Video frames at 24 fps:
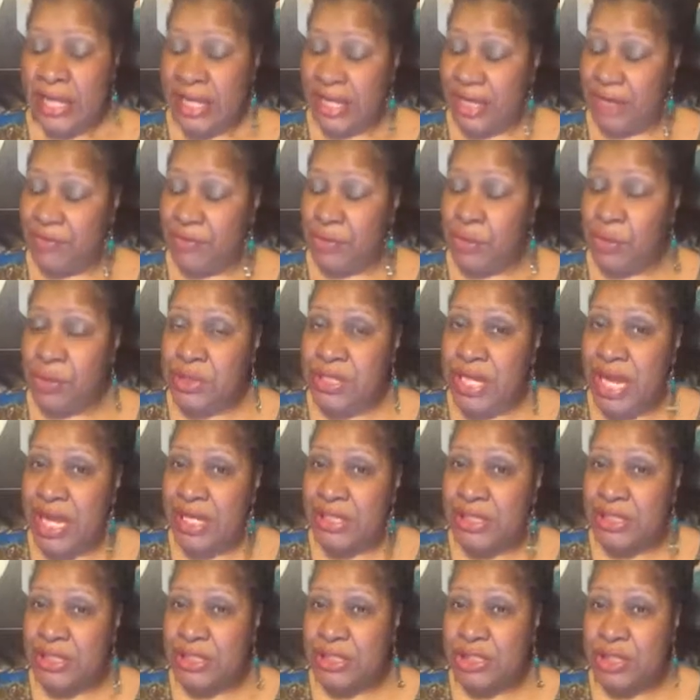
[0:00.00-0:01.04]
If you
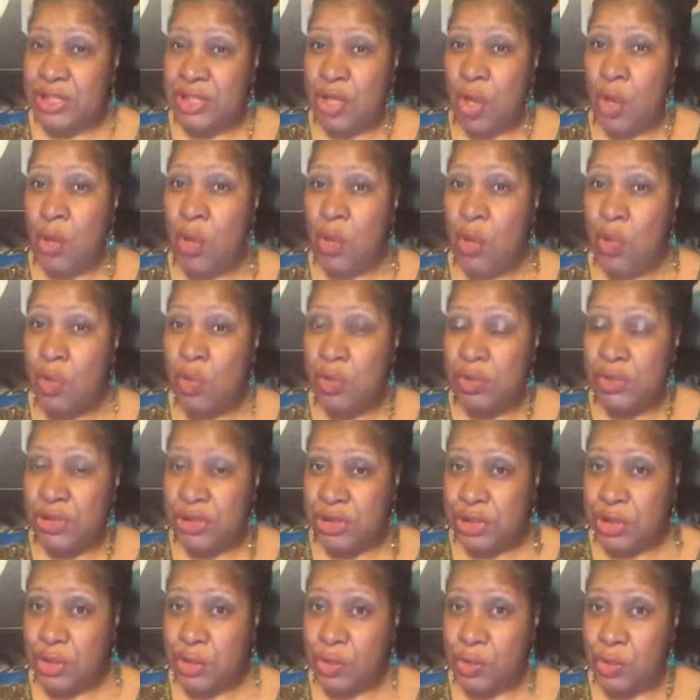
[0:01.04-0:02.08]
take just those
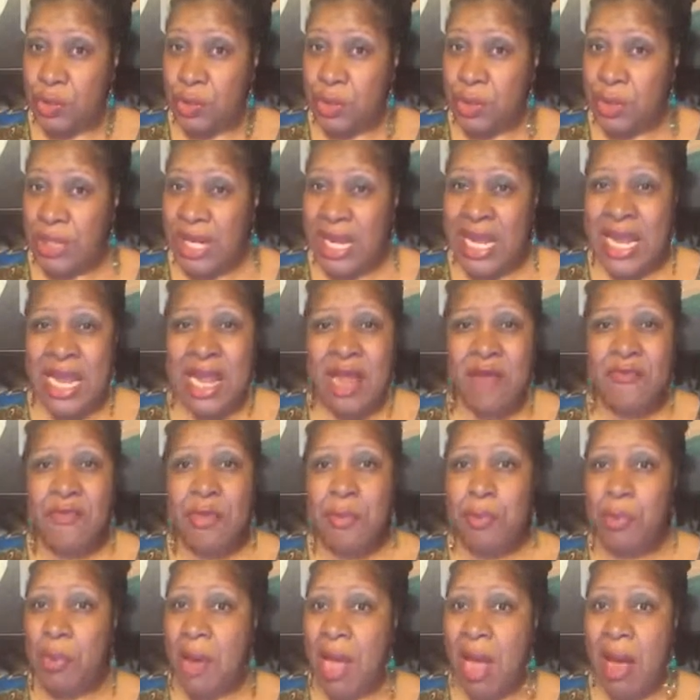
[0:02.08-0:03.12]
two,
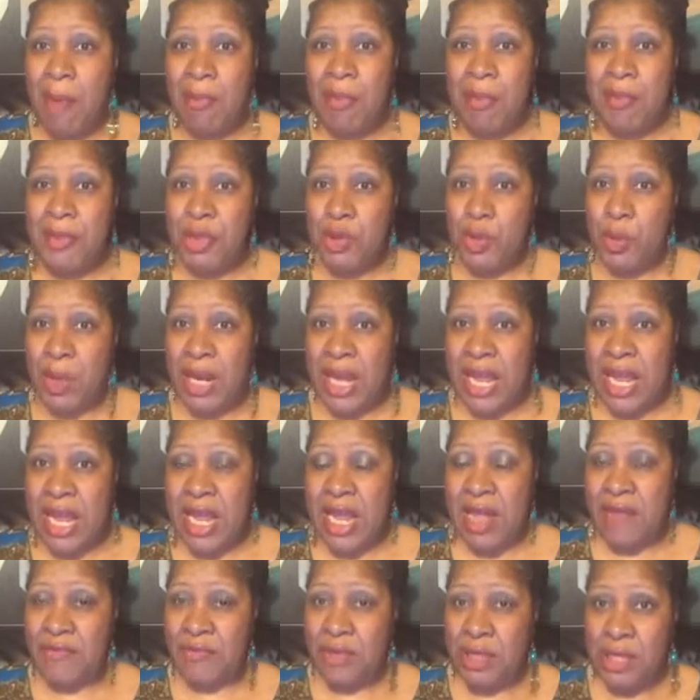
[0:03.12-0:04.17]
every problem you
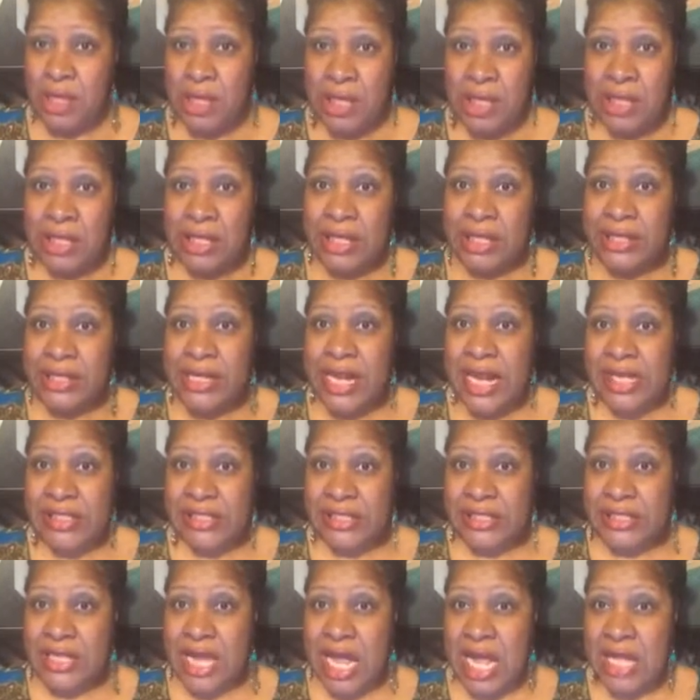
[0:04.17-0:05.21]
have, connect
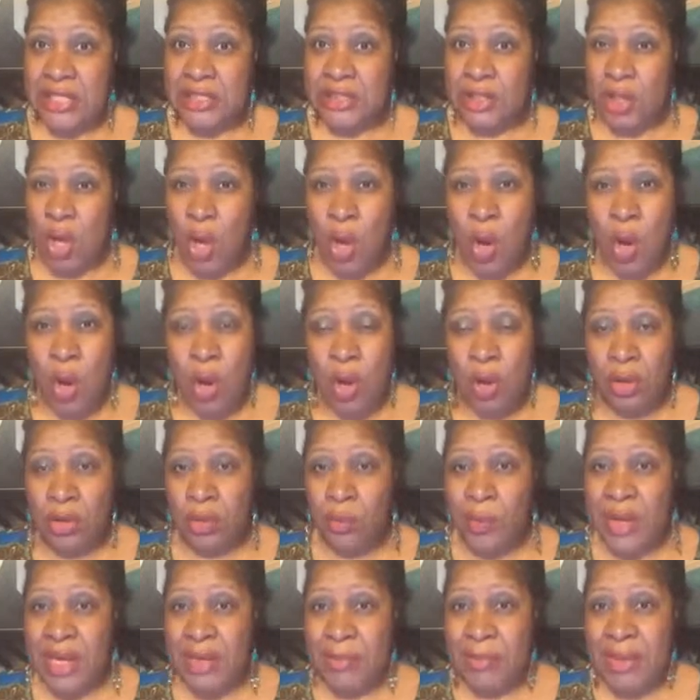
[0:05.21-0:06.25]
the dots all the
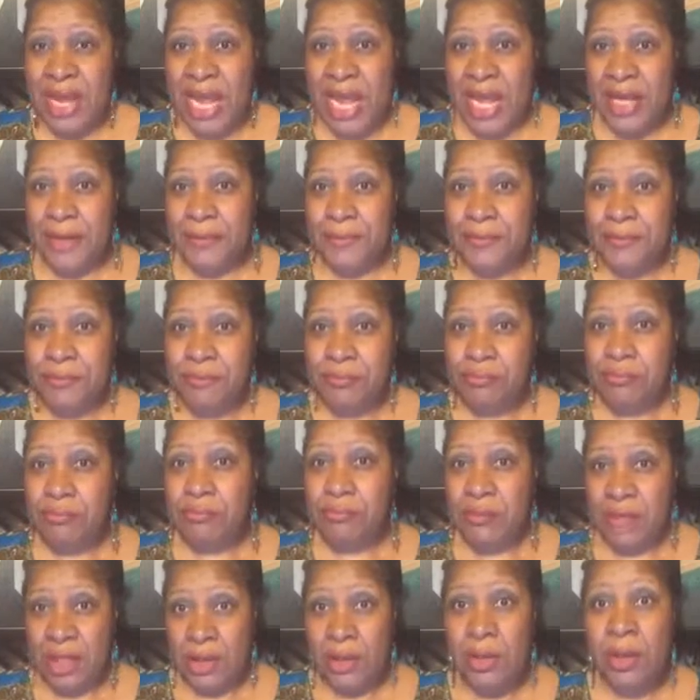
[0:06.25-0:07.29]
way back,
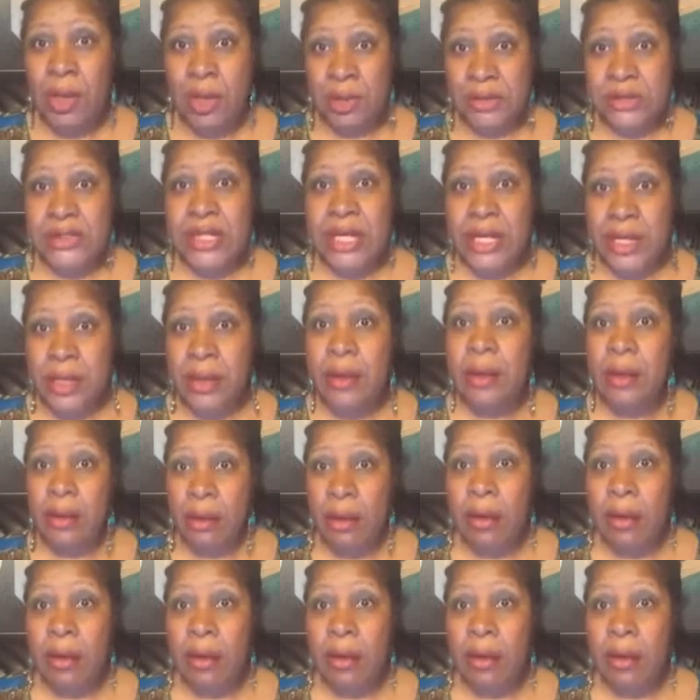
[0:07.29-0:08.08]
you're going to see,